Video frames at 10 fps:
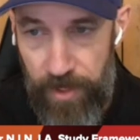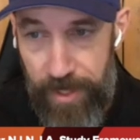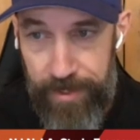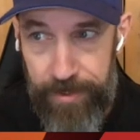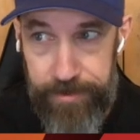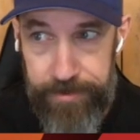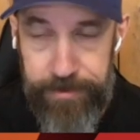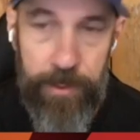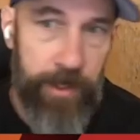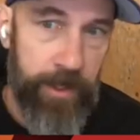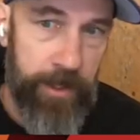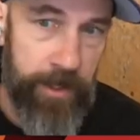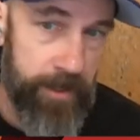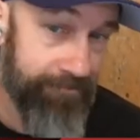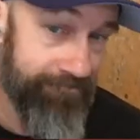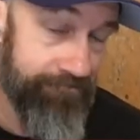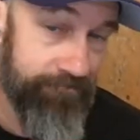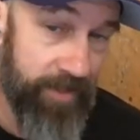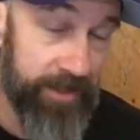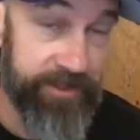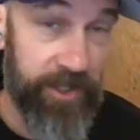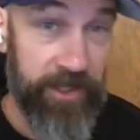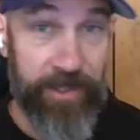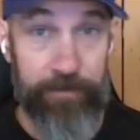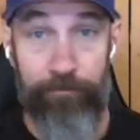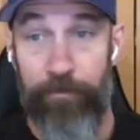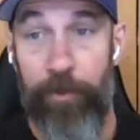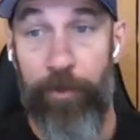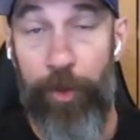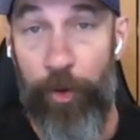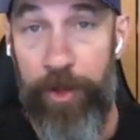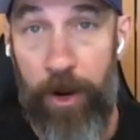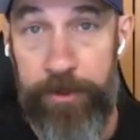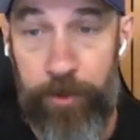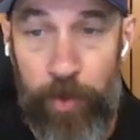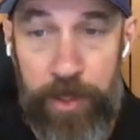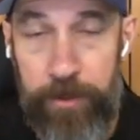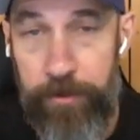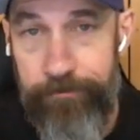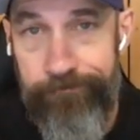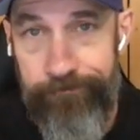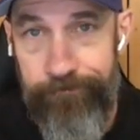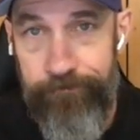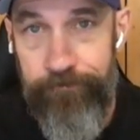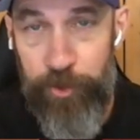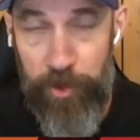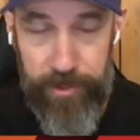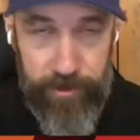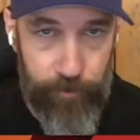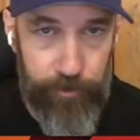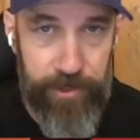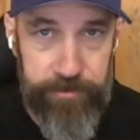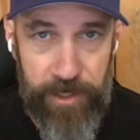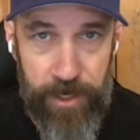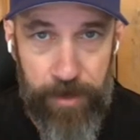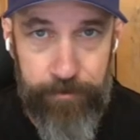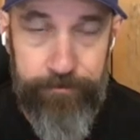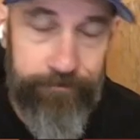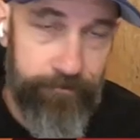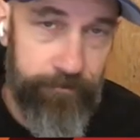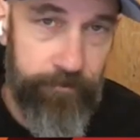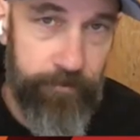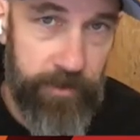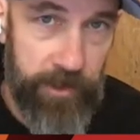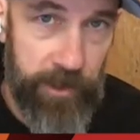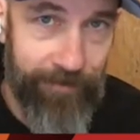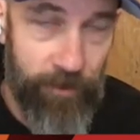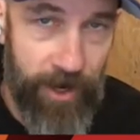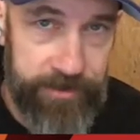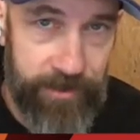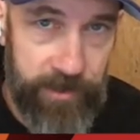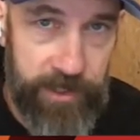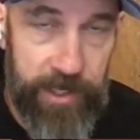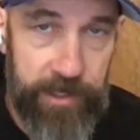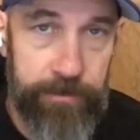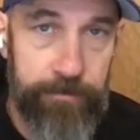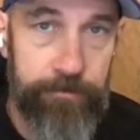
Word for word: And I'd study like 30 hours a week, treat it like a full-time job, leave your house every day,